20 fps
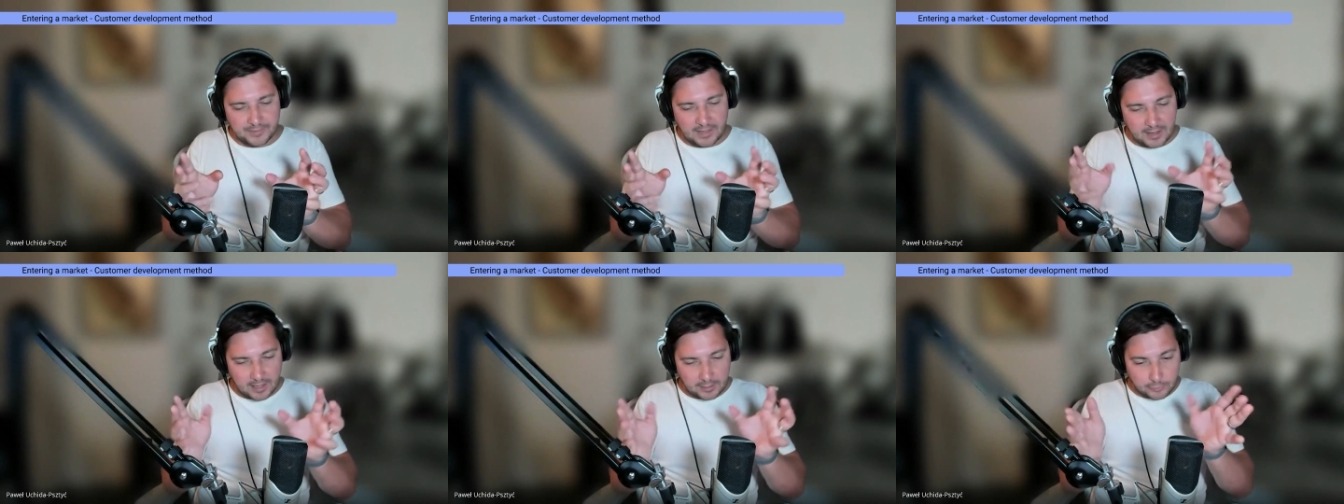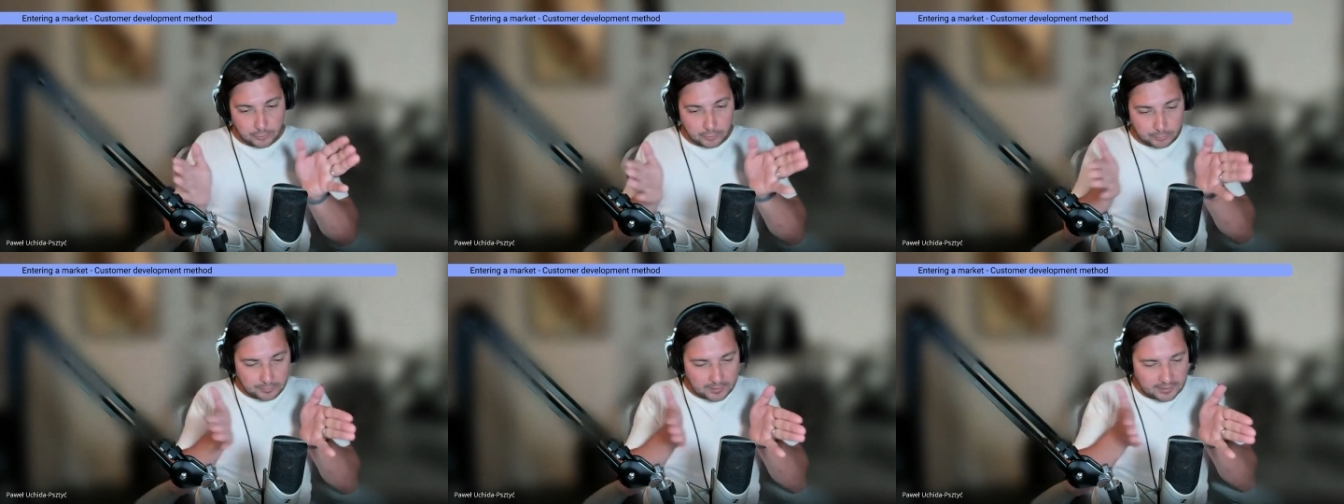and you
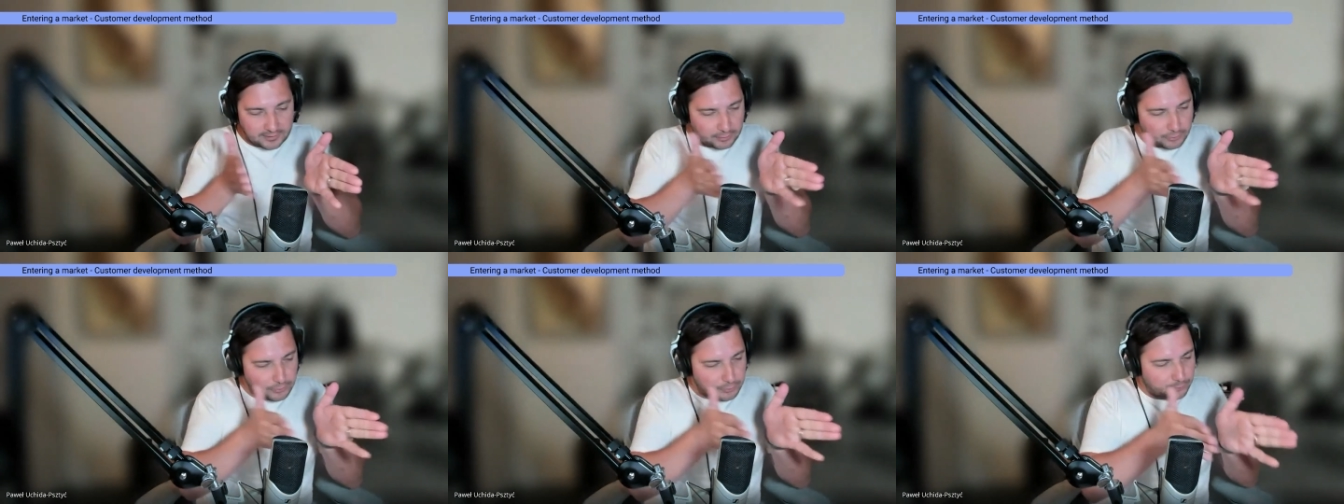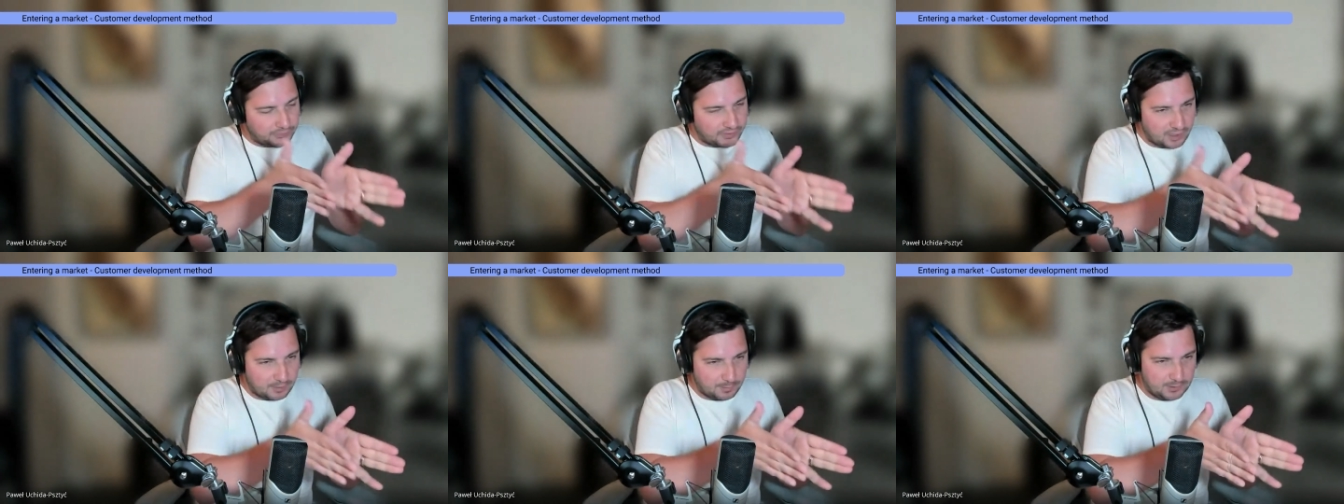create a new
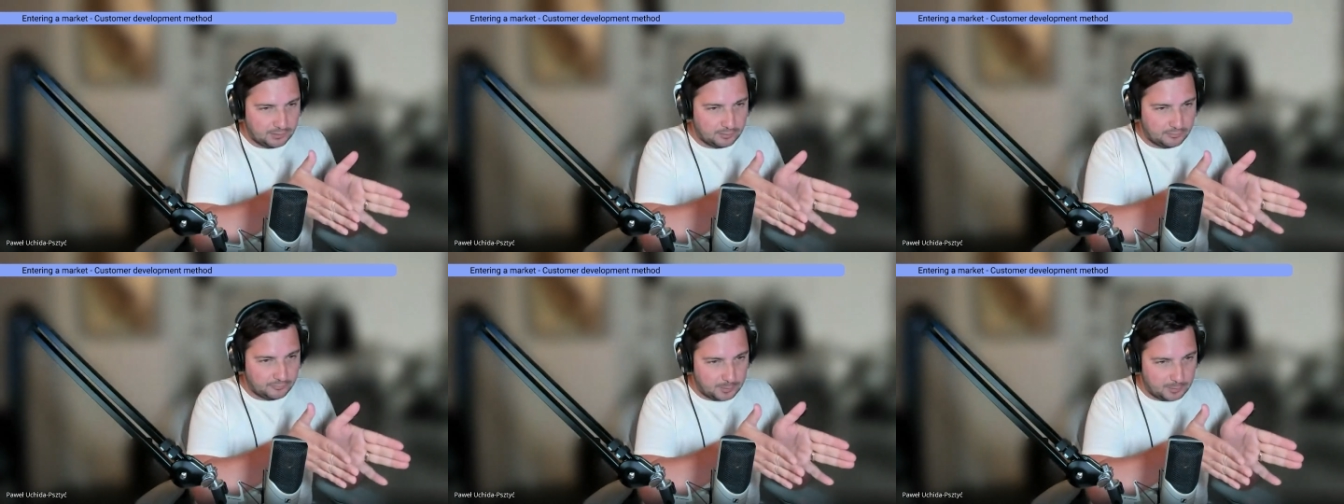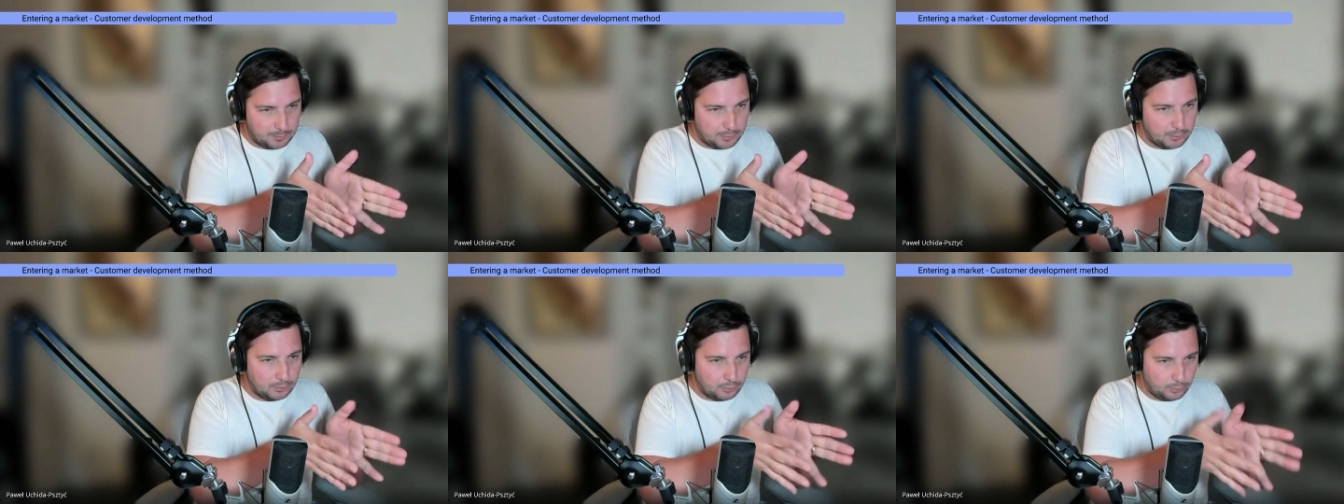segment of
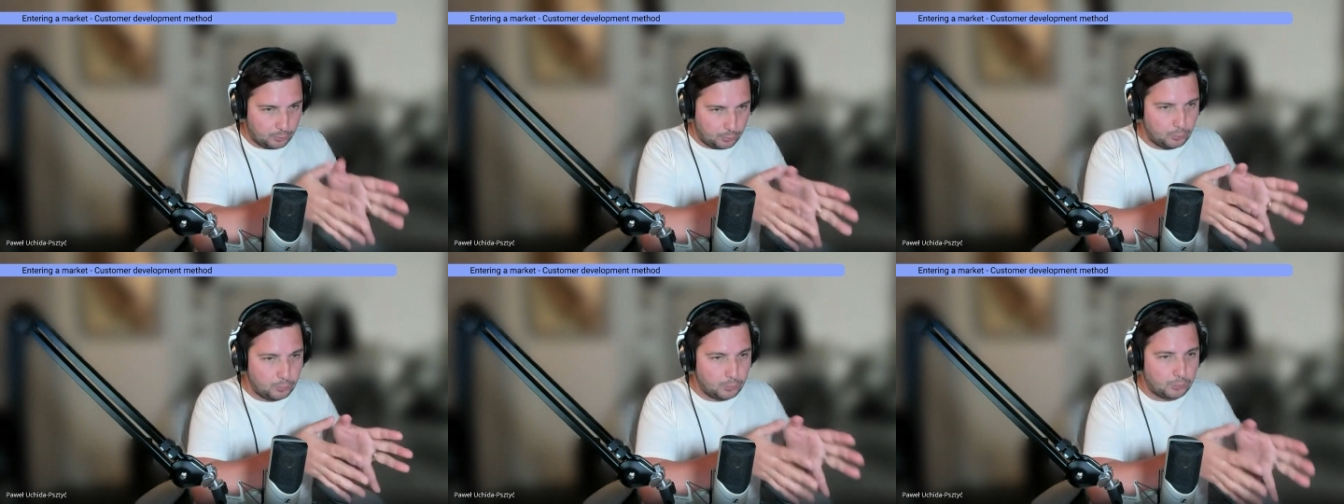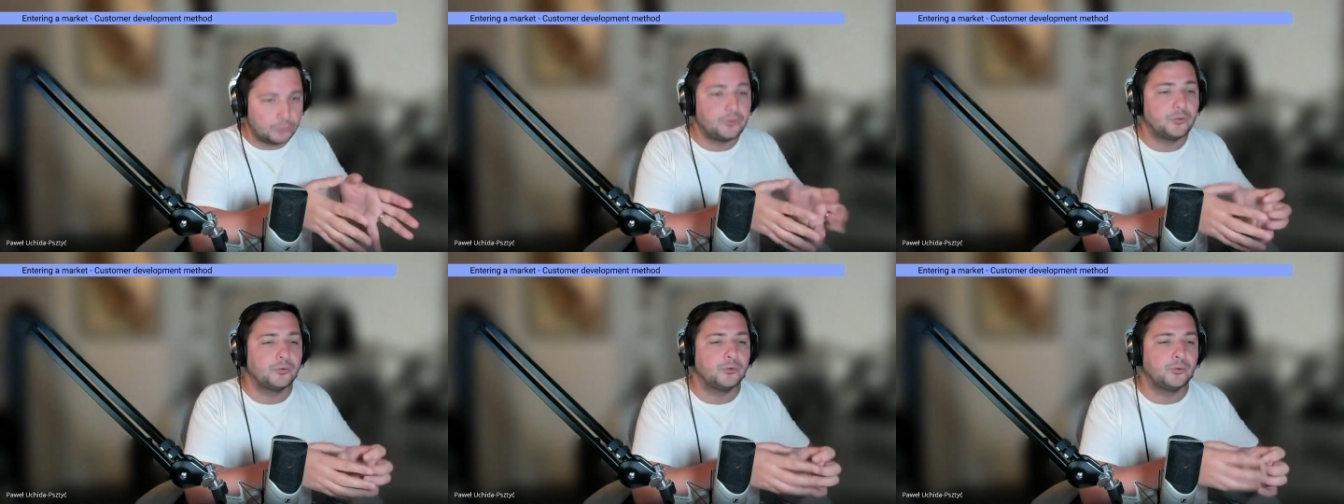people who
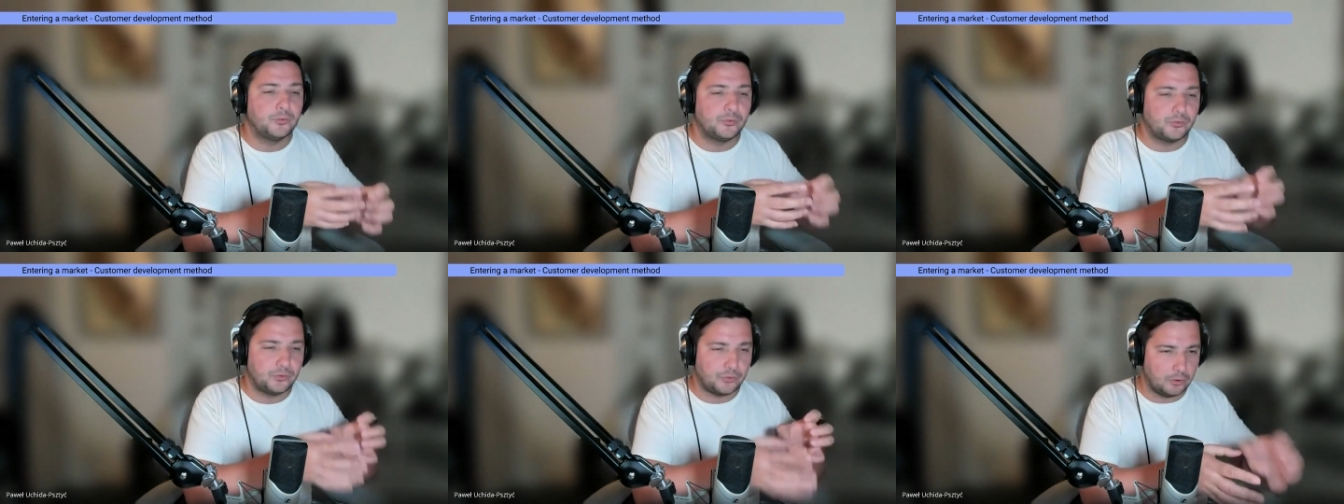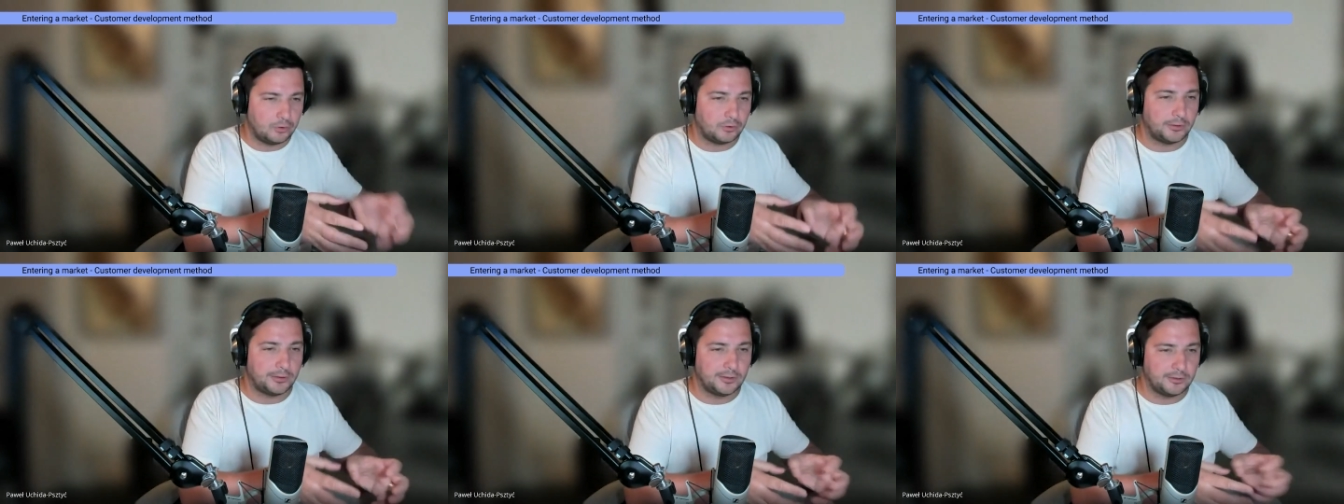would use
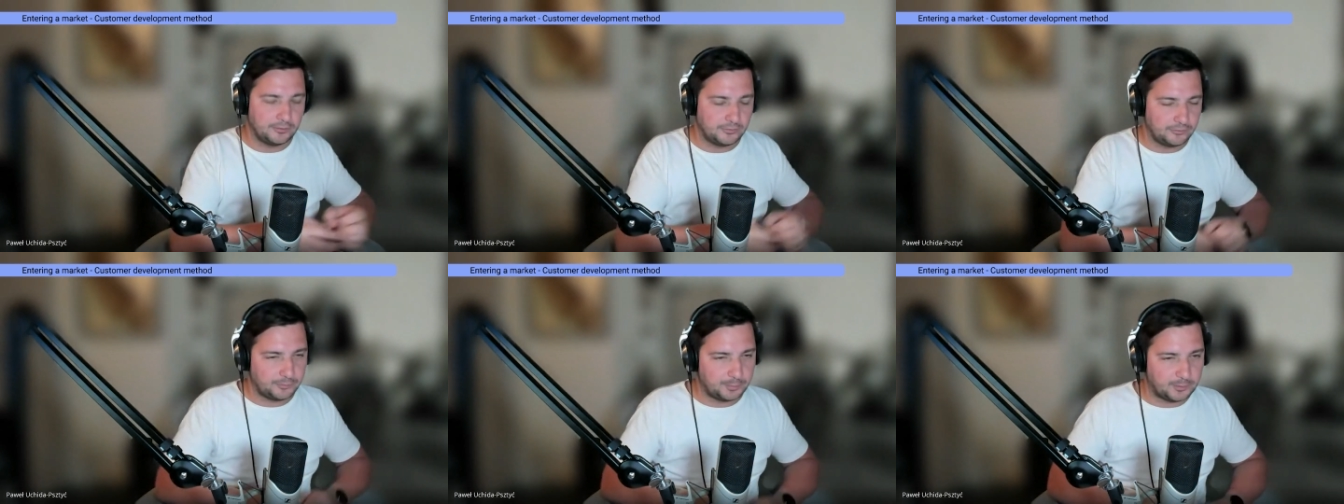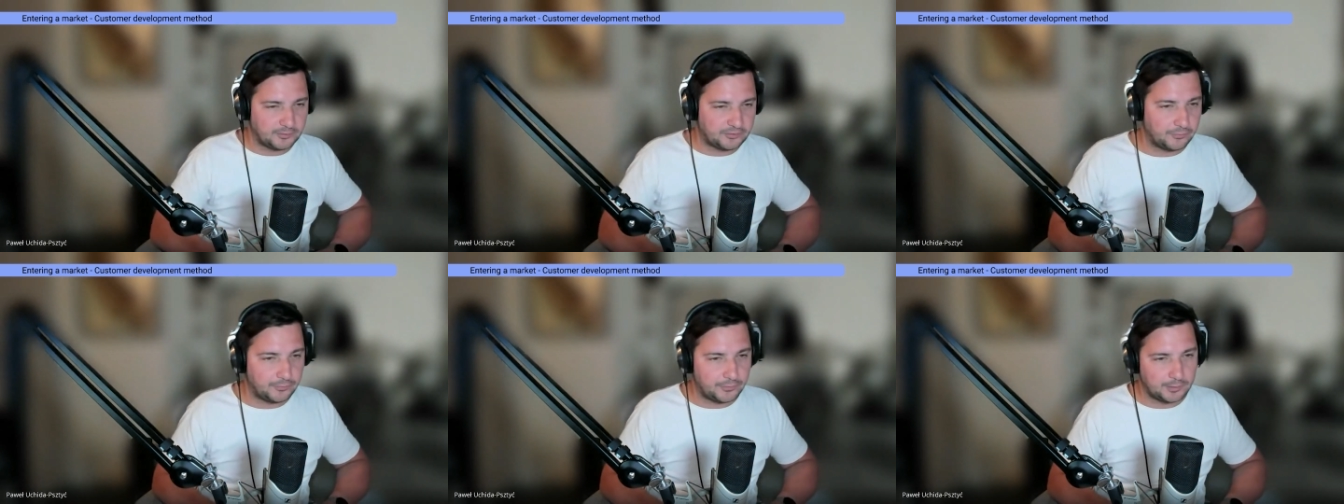your
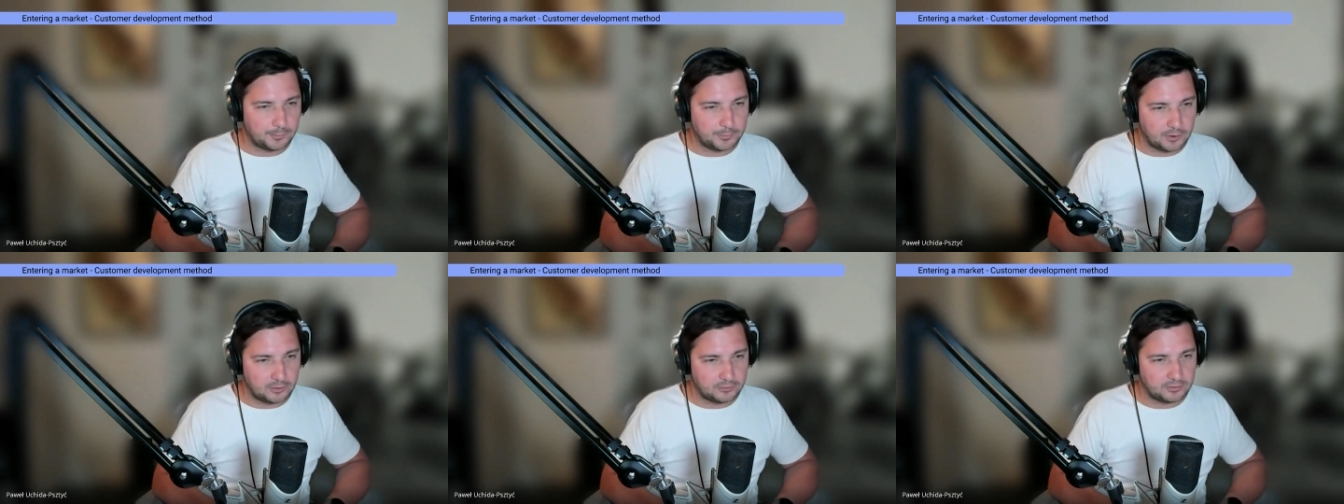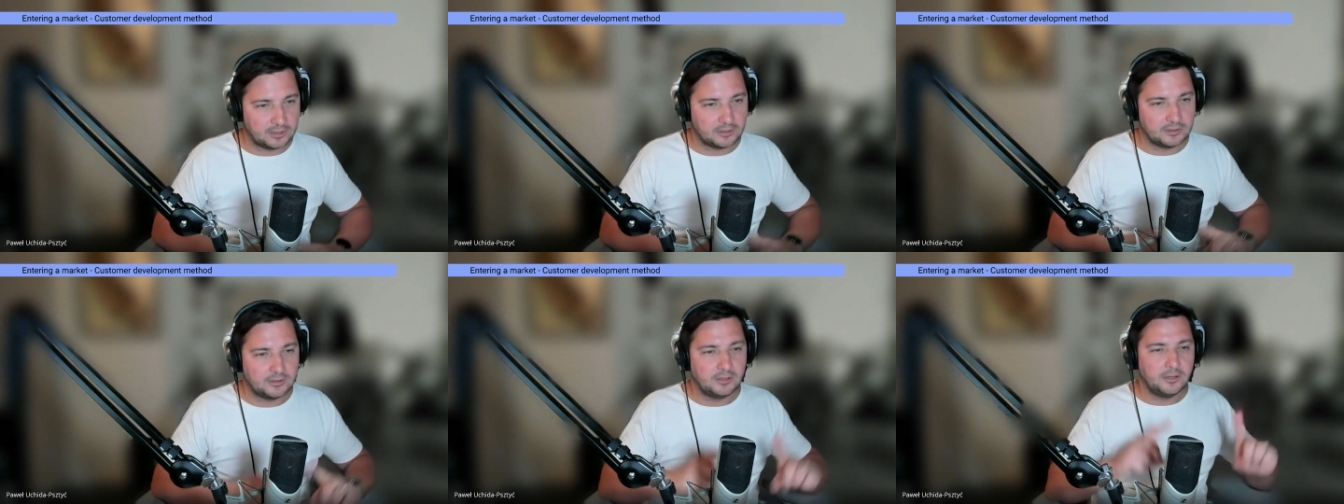specific
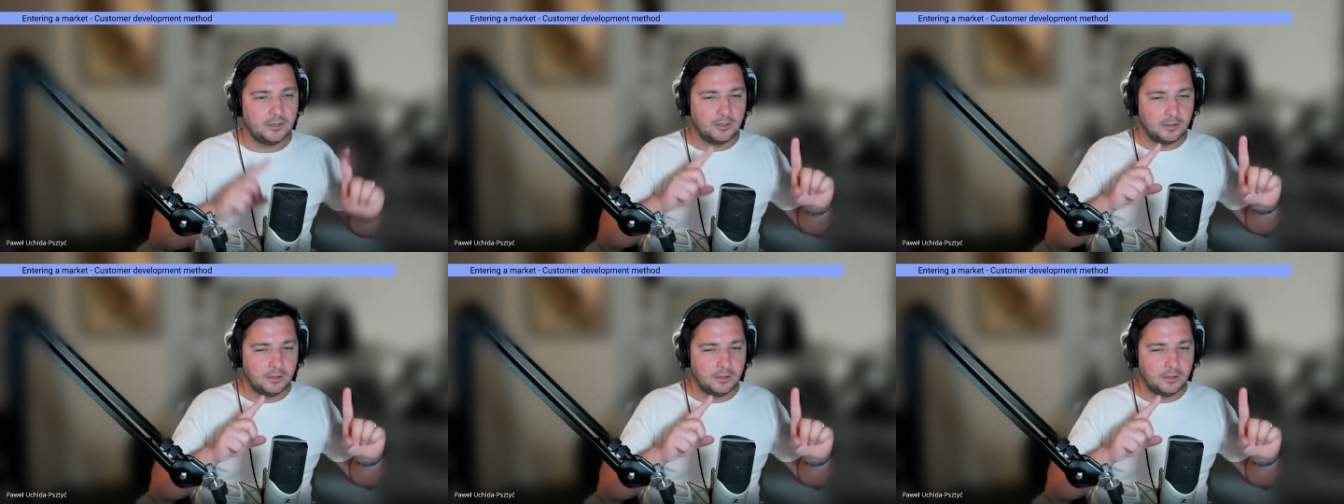product